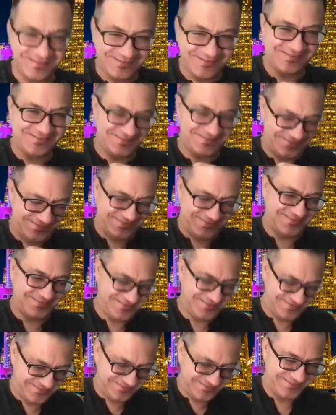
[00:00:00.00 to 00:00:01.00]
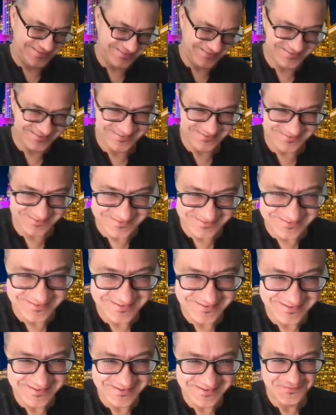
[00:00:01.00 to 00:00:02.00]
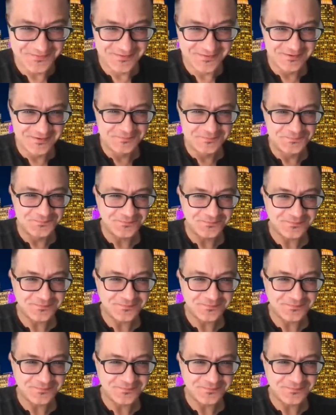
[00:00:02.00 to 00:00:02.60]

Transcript: freaking COVID? I want to make